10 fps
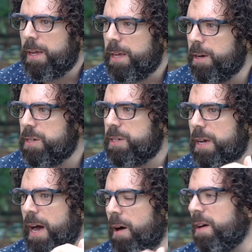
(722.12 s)
Here's
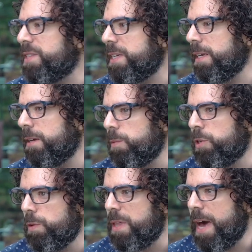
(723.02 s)
how I've seen him
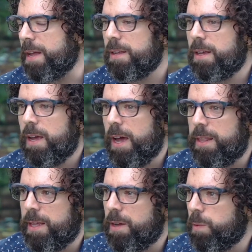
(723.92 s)
do that.
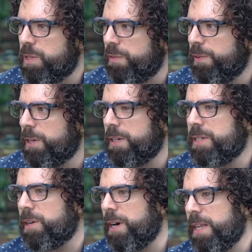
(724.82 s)
And then there was a field,
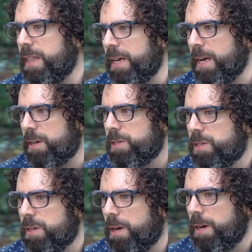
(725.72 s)
is there anything
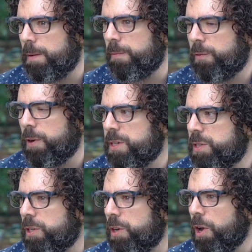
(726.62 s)
else for us
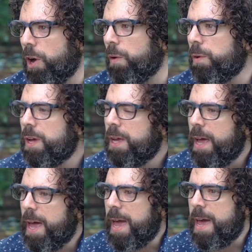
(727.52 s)
to know?
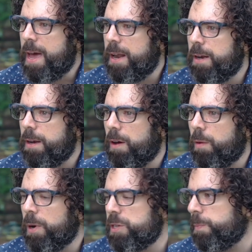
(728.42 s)
And a
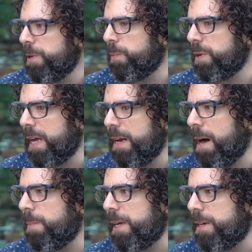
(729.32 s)
bunch of people would get
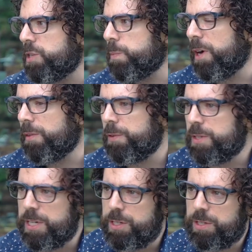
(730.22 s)
nominated each month for
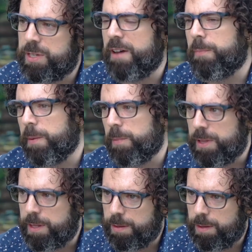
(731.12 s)
staff member of
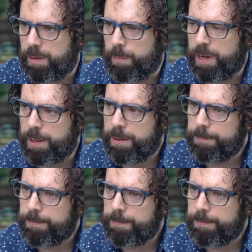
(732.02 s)
the month.